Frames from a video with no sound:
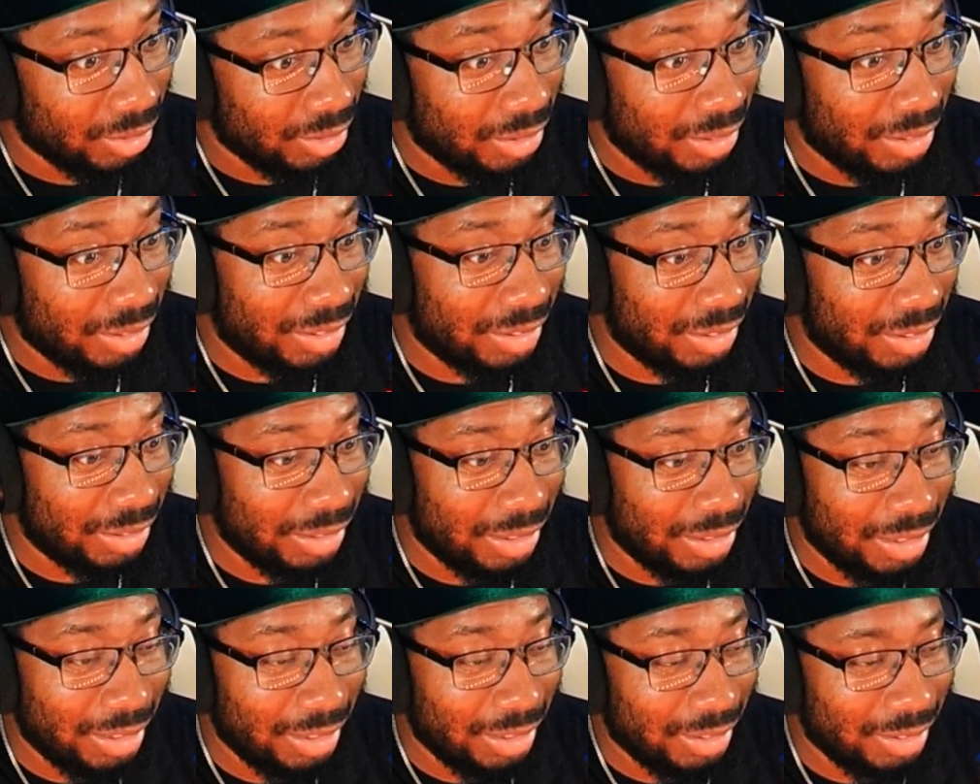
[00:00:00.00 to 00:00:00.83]

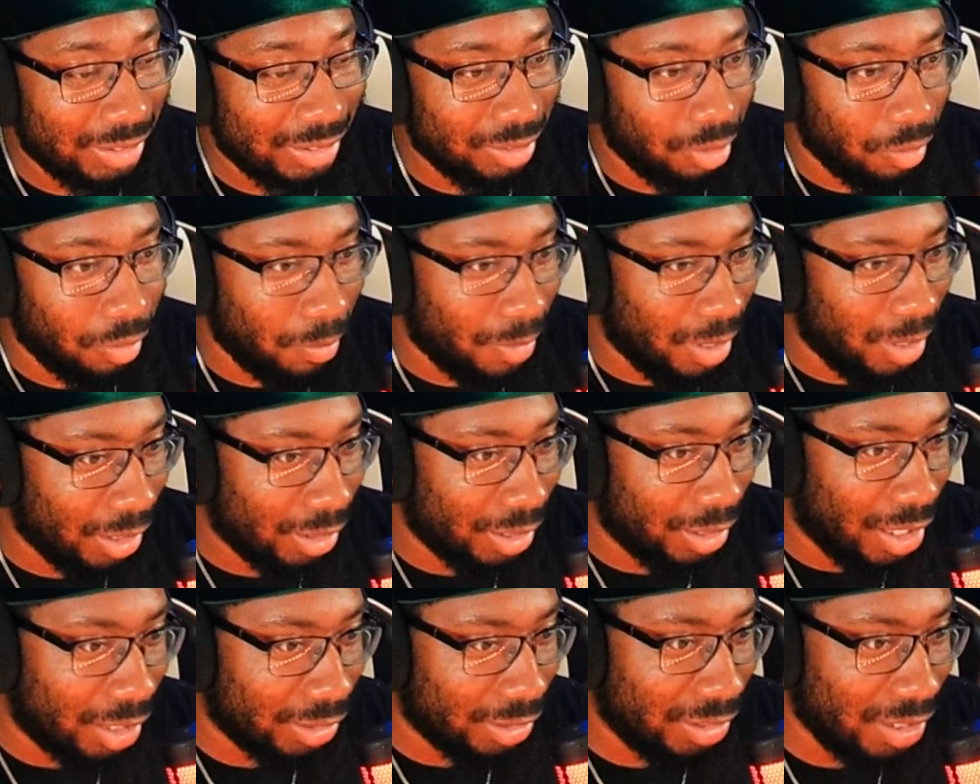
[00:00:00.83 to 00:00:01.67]
Sheesh. Oh my
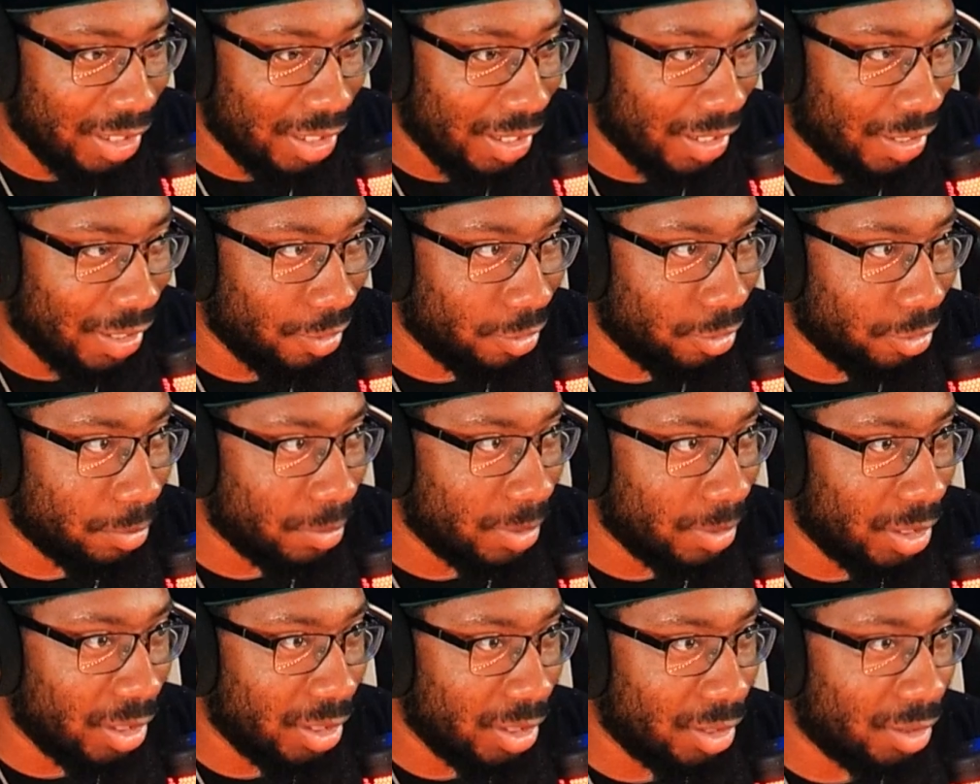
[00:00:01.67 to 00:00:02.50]
gosh, he didn't kill him,
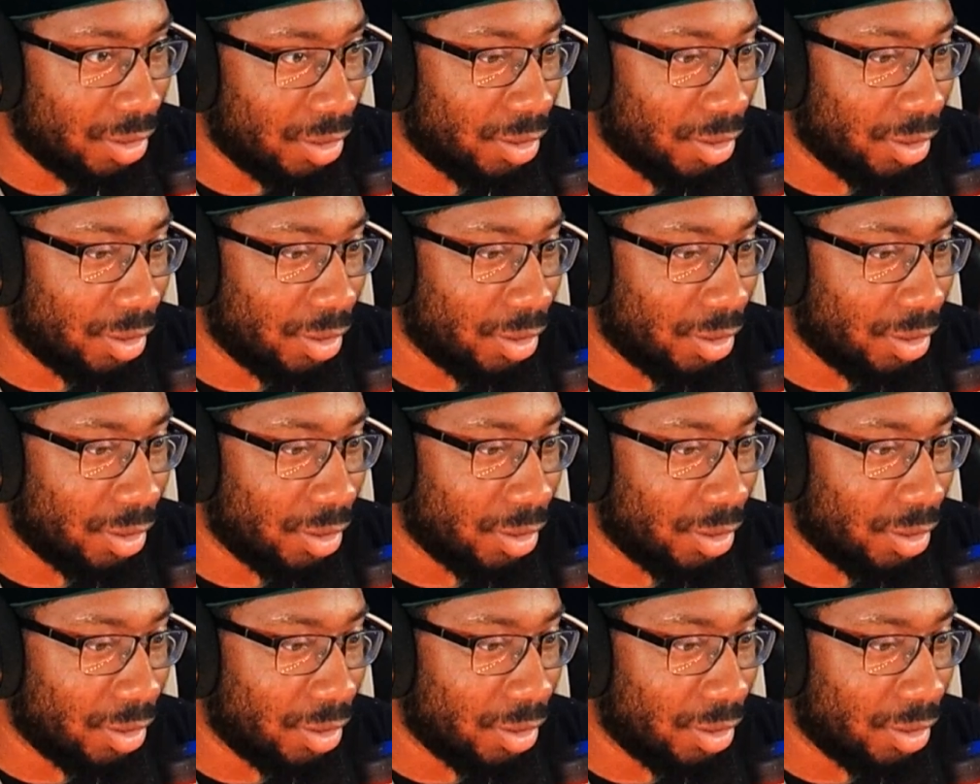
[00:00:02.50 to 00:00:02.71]
did he?